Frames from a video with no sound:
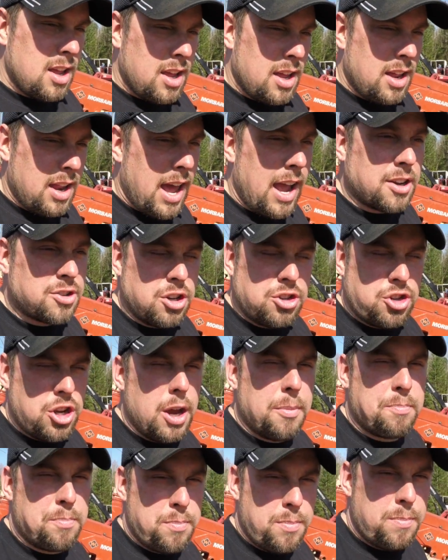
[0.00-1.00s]
it actually
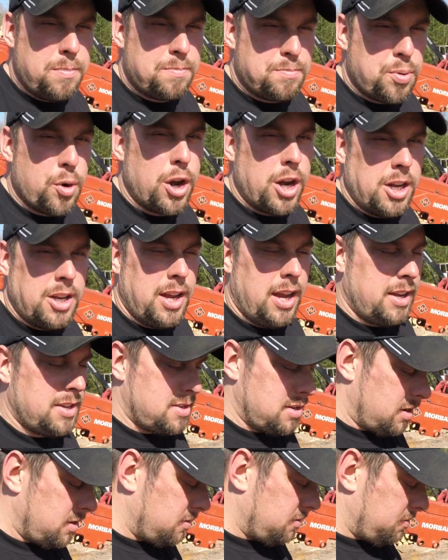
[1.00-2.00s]
chipped pretty
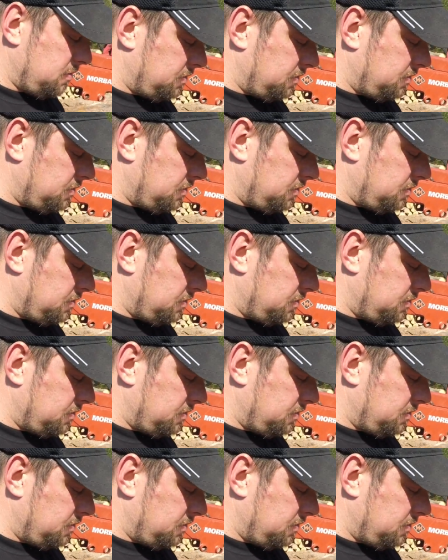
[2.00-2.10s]
decent.